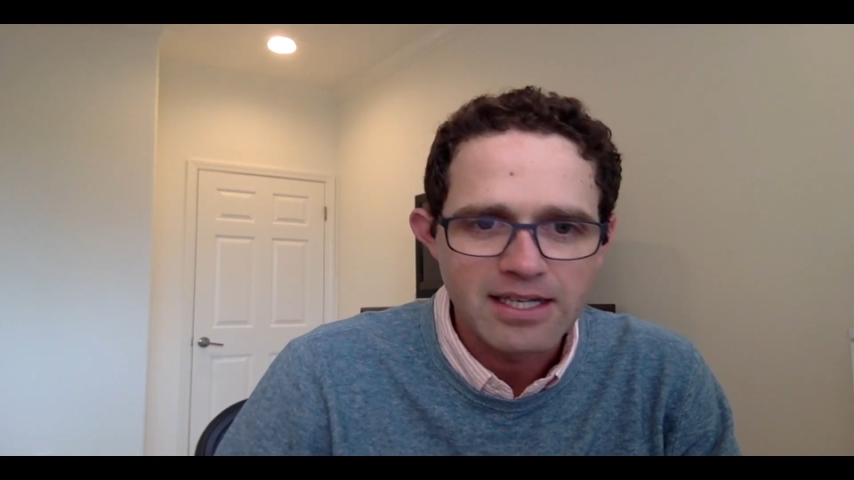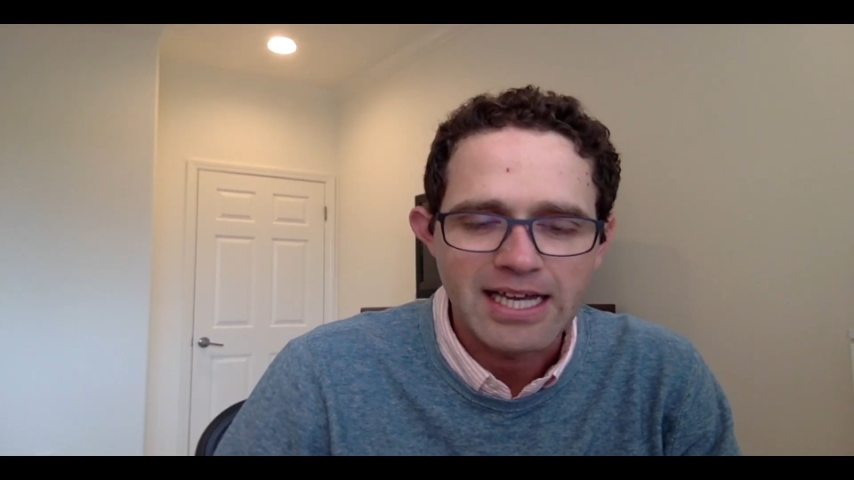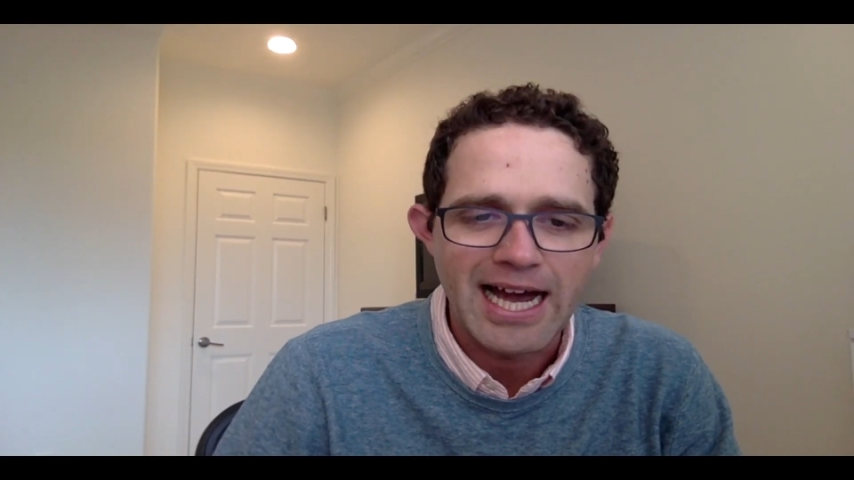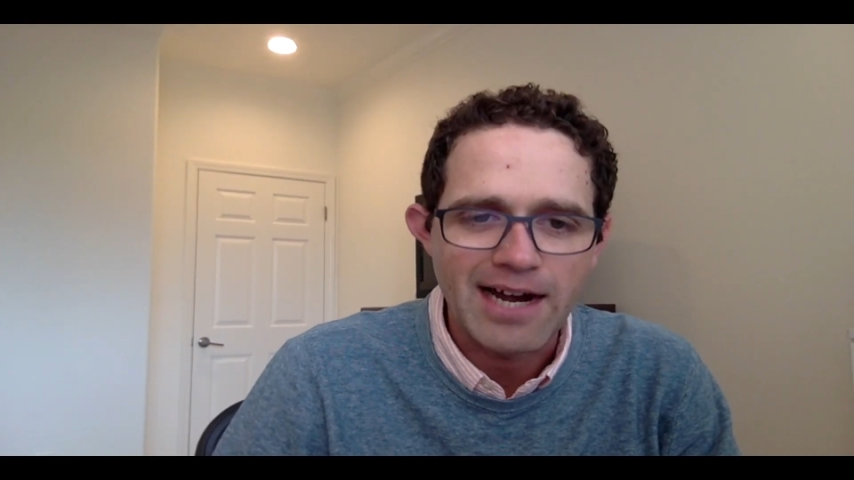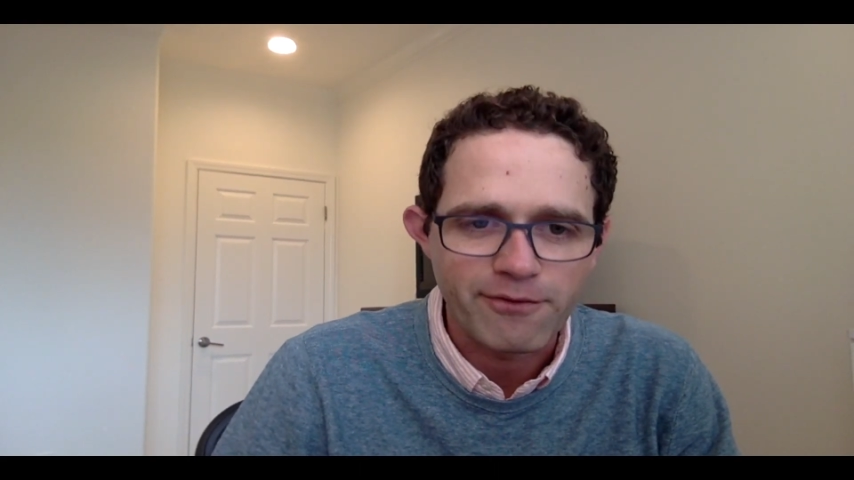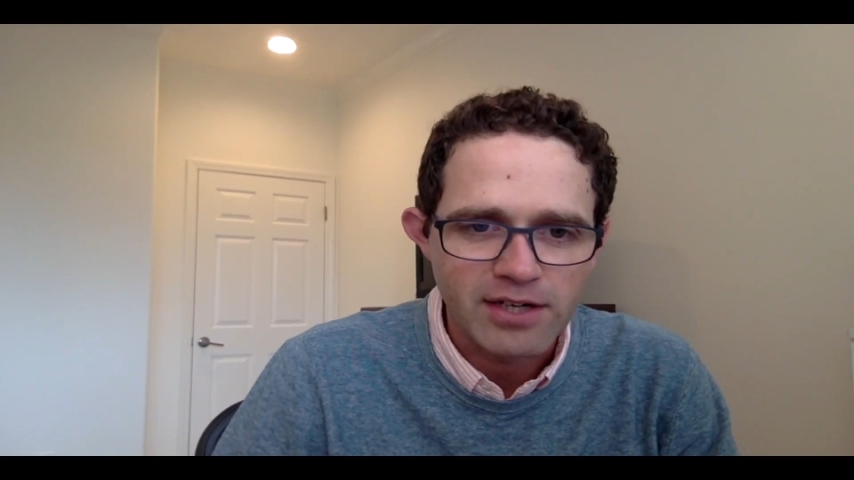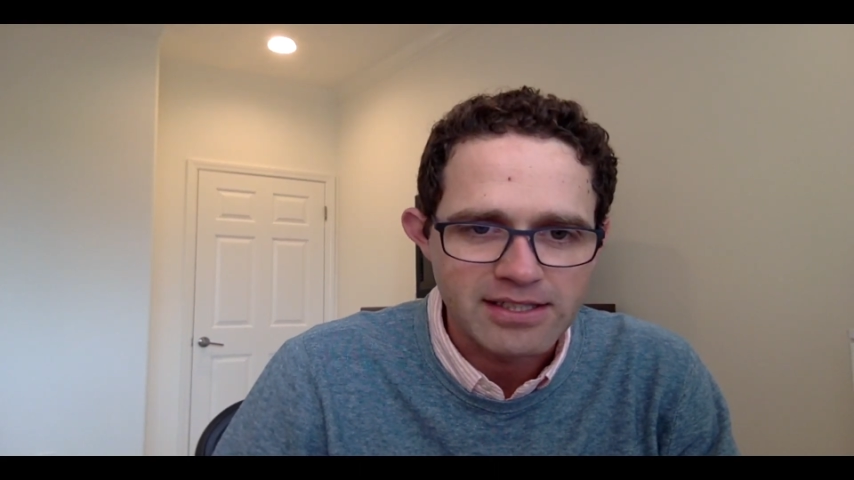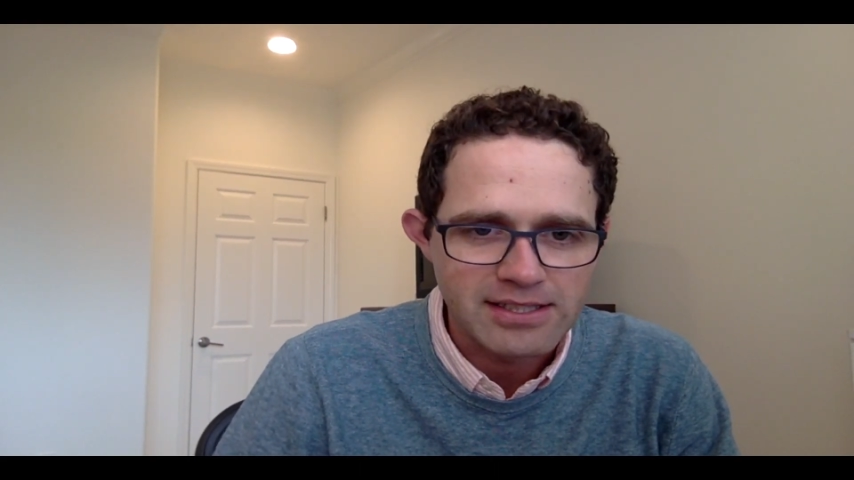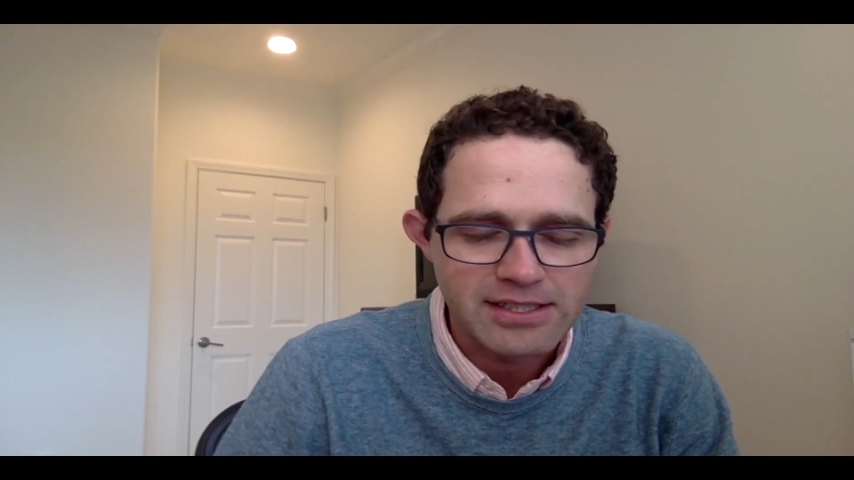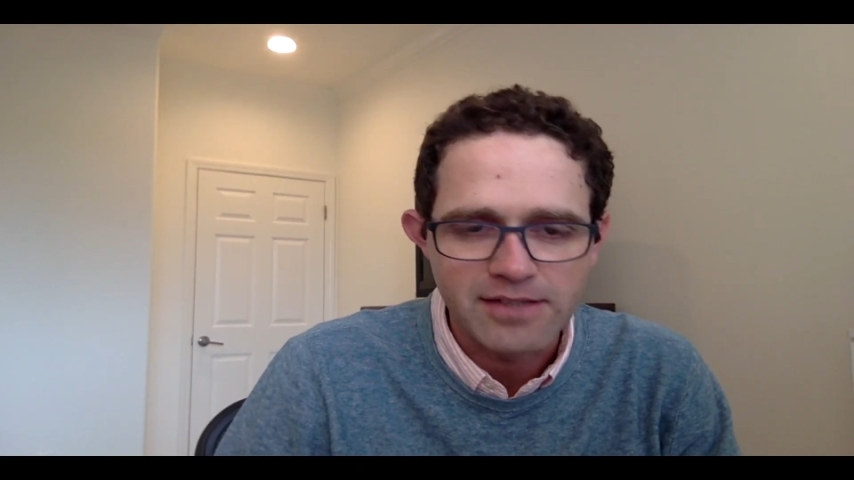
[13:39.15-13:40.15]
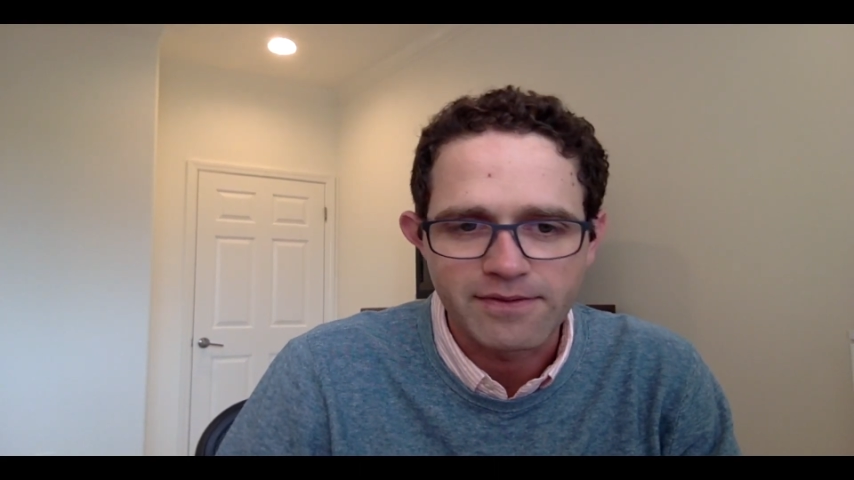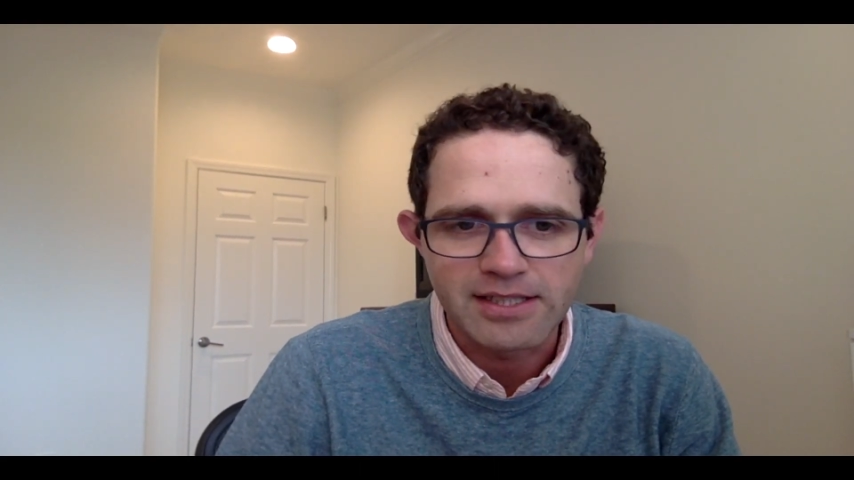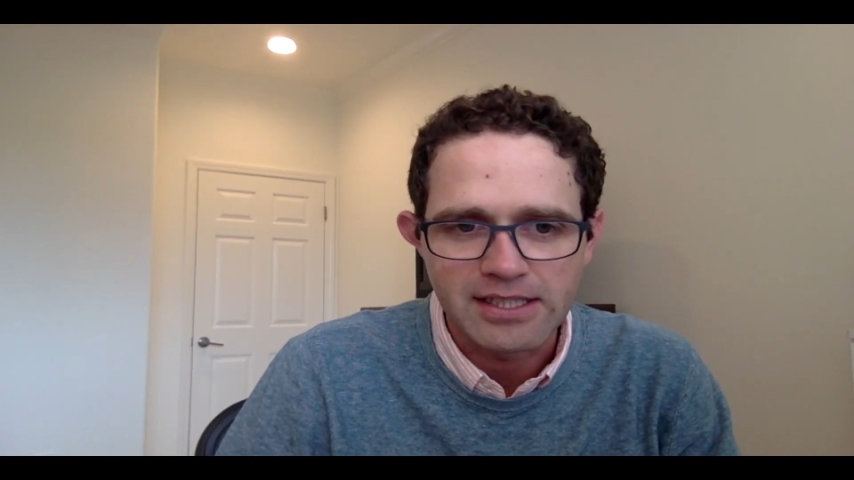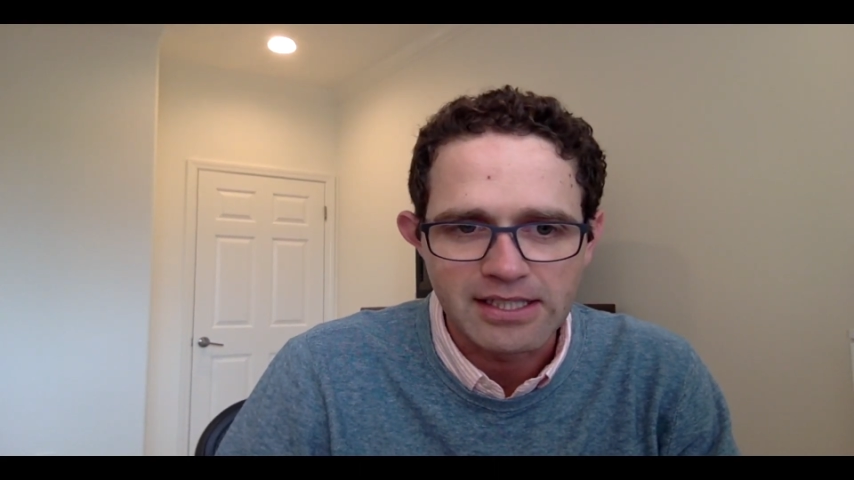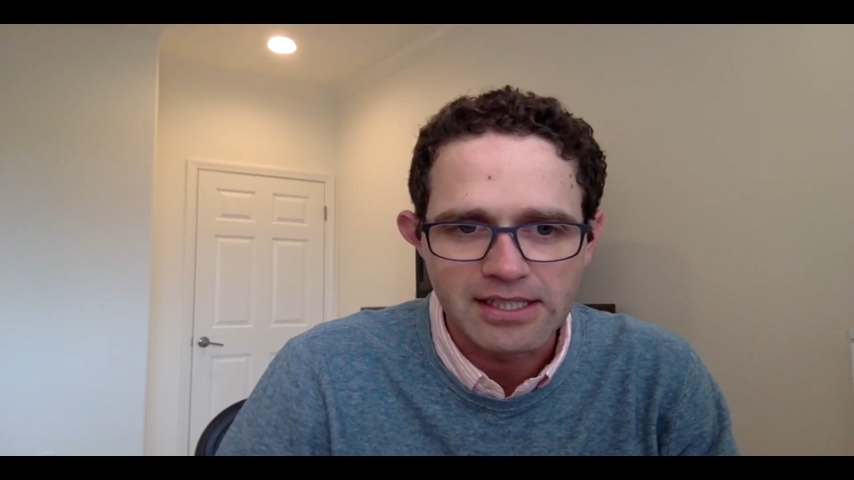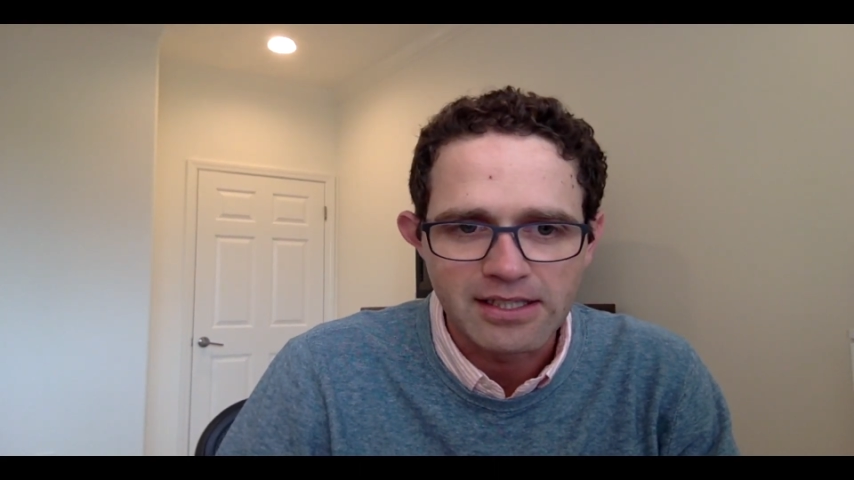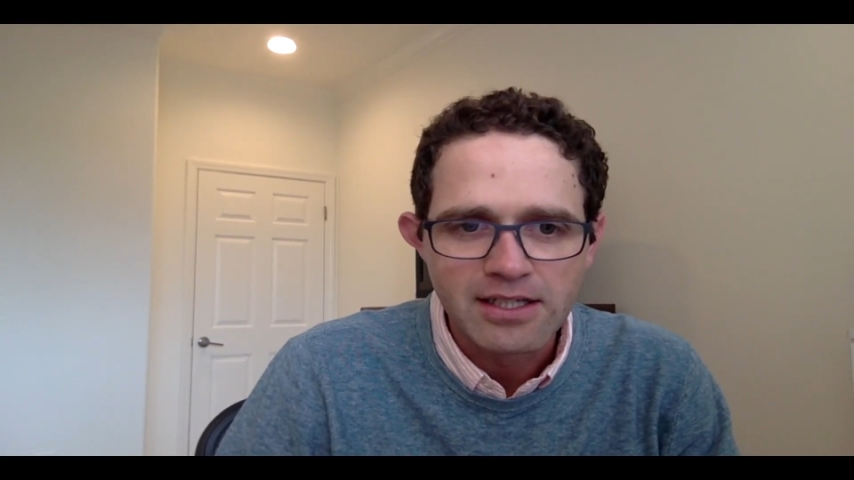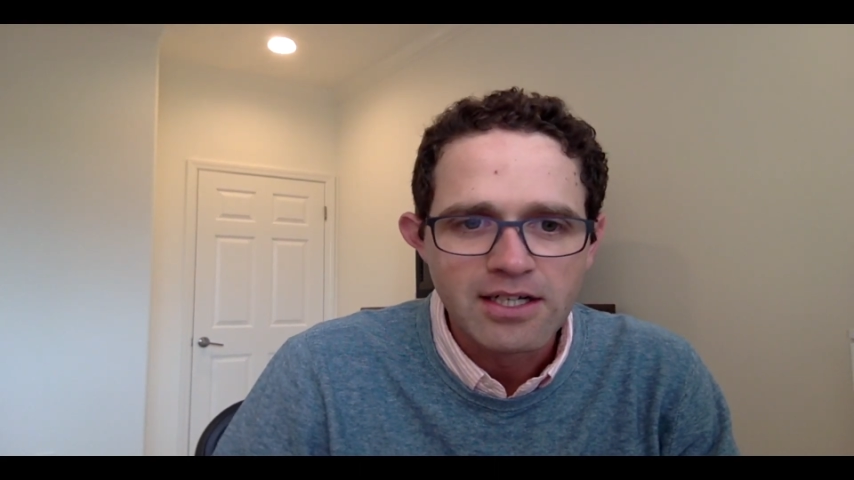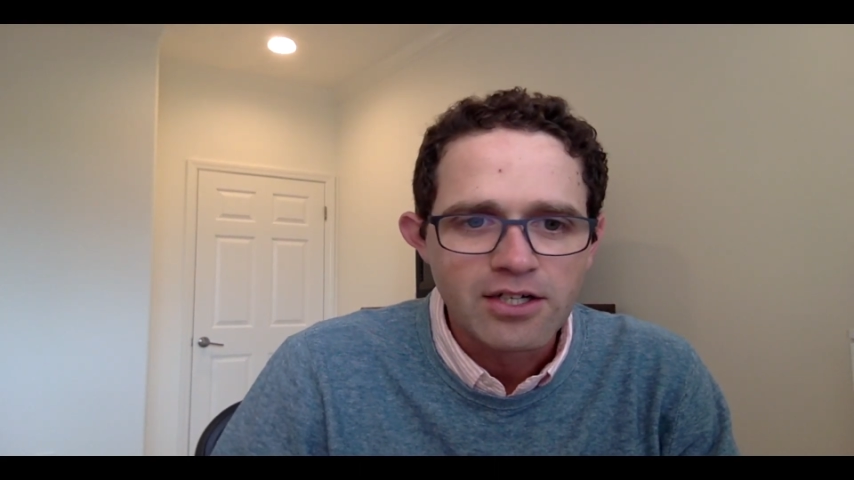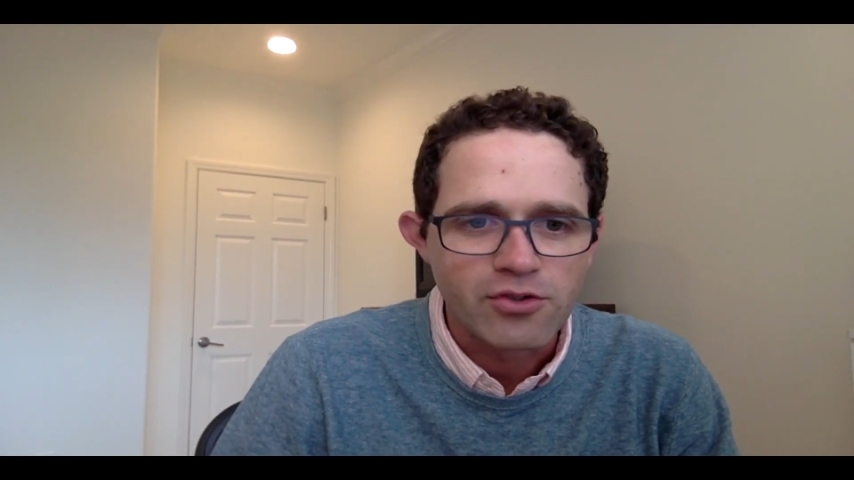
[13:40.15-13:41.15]
calf raises to fatigue,
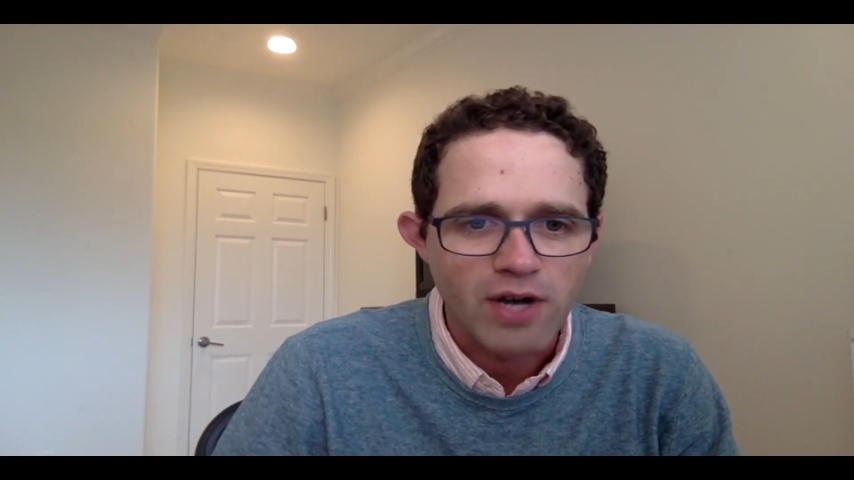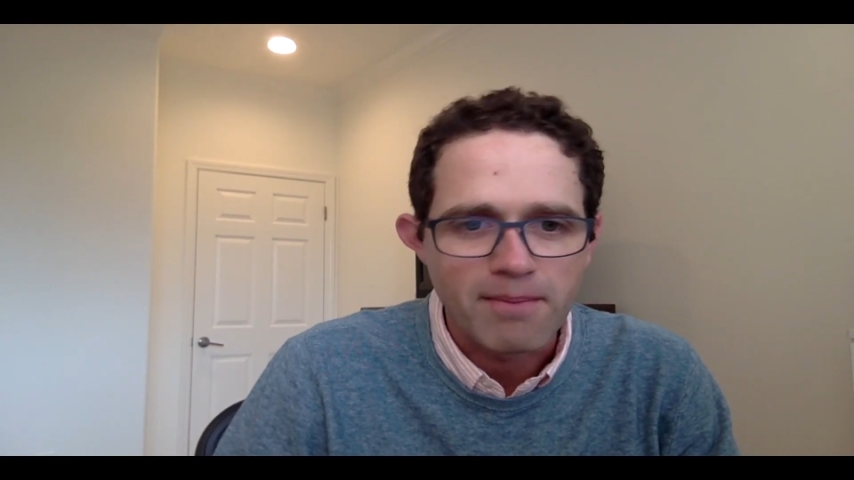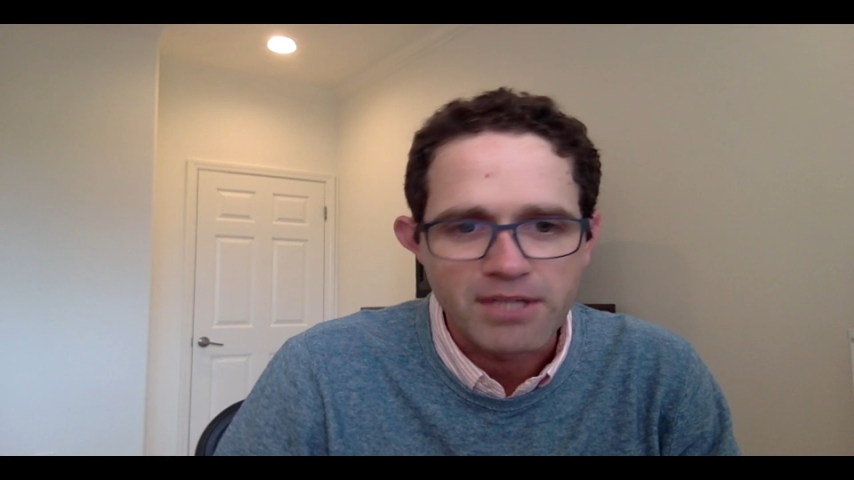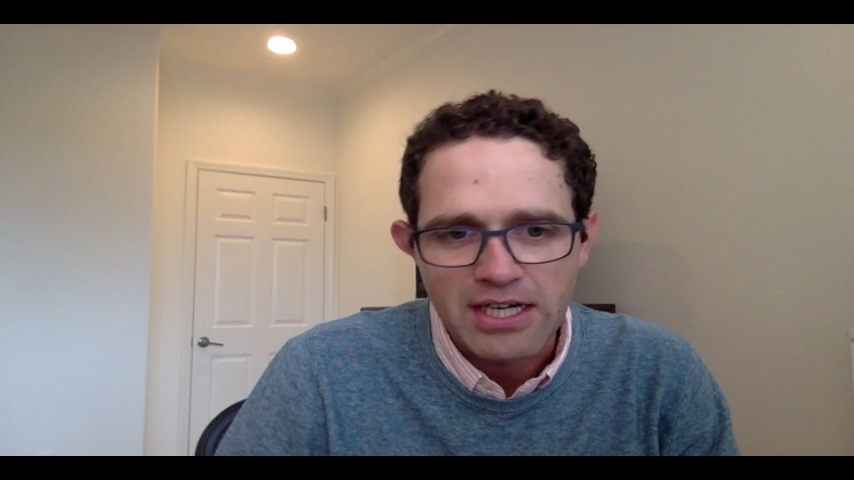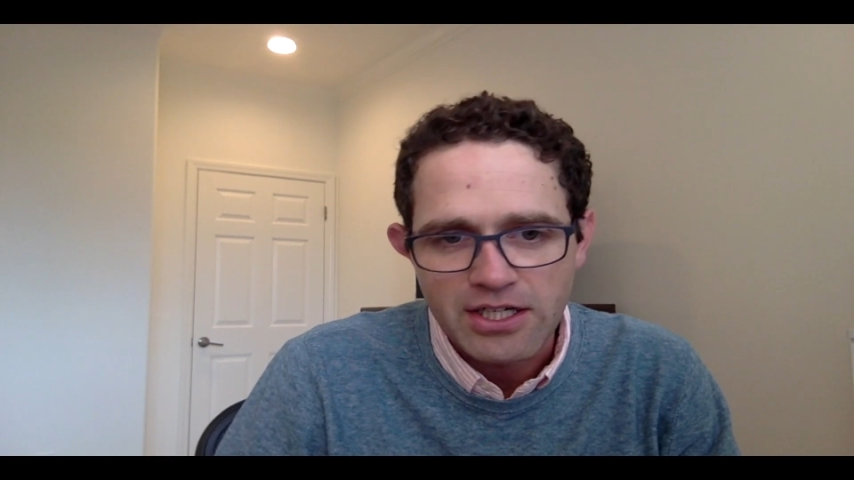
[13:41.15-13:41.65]
drop